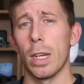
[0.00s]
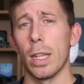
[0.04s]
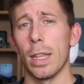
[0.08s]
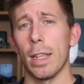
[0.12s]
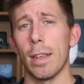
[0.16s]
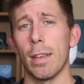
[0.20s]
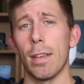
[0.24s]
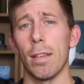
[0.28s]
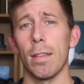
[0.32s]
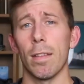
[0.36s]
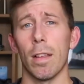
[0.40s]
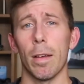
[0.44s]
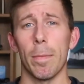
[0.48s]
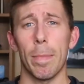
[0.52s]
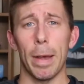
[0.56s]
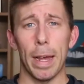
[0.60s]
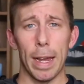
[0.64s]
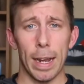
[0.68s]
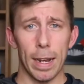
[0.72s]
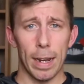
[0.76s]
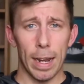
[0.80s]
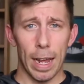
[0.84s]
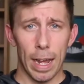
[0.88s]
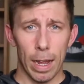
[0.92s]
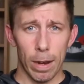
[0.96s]
This isn't a
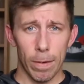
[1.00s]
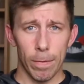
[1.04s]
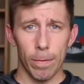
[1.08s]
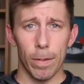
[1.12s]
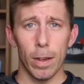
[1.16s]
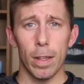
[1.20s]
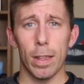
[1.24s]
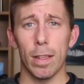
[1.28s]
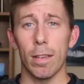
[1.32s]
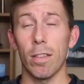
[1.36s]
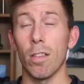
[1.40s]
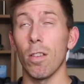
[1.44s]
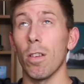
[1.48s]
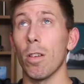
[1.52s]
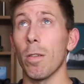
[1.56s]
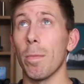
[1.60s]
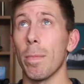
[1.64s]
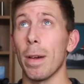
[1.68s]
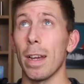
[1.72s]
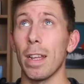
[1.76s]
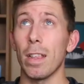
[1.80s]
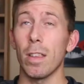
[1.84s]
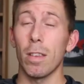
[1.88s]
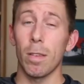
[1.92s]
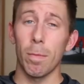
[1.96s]
paid advert, it's not a
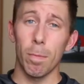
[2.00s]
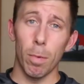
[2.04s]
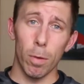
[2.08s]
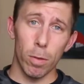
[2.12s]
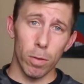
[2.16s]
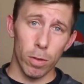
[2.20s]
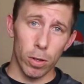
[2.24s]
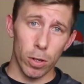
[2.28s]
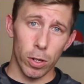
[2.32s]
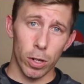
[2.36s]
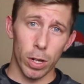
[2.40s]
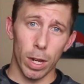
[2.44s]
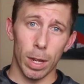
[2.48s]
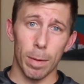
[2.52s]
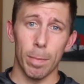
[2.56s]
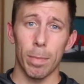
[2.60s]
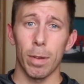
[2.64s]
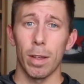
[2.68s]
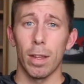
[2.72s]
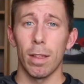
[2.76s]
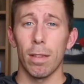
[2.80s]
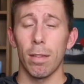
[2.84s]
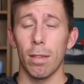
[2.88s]
paid sponsorship.